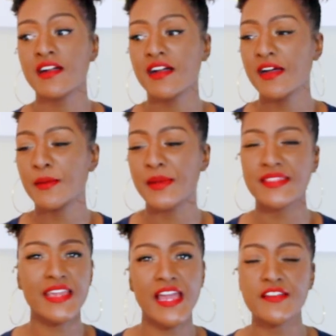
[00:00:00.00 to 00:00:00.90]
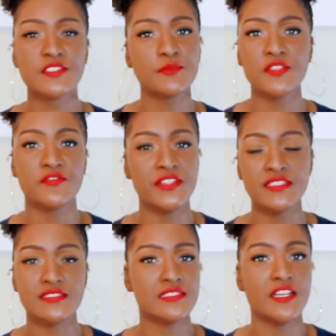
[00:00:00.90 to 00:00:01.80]
I think I have some
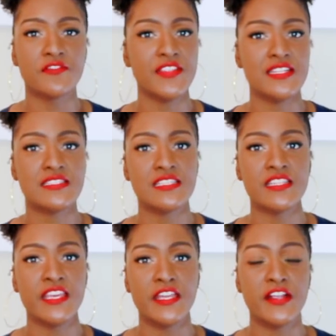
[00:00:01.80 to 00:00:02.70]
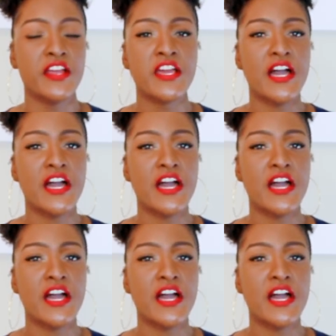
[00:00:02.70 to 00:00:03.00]
event stuff that's in here.